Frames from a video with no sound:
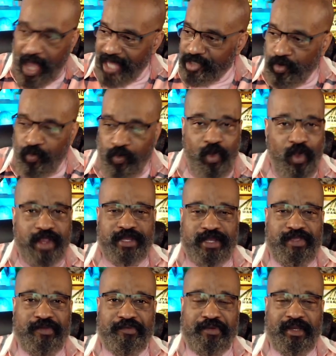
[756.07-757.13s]
warn
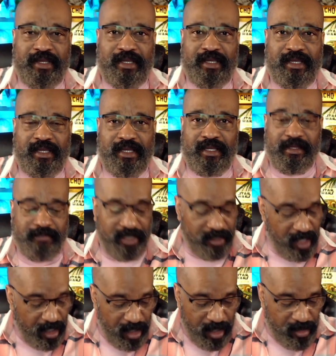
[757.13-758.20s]
you. But
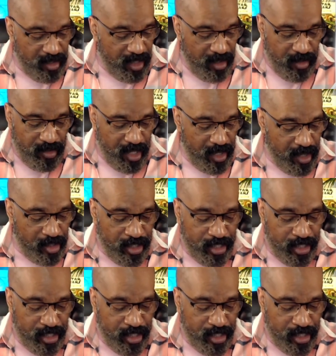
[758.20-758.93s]
no.